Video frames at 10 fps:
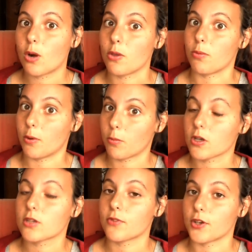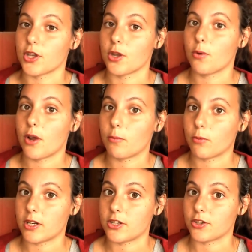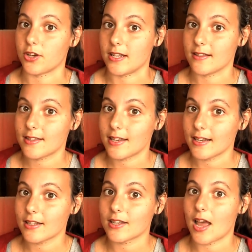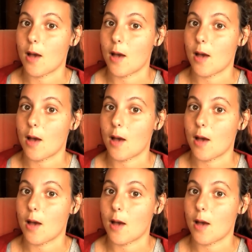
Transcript: go with what works for you and what is your instinct.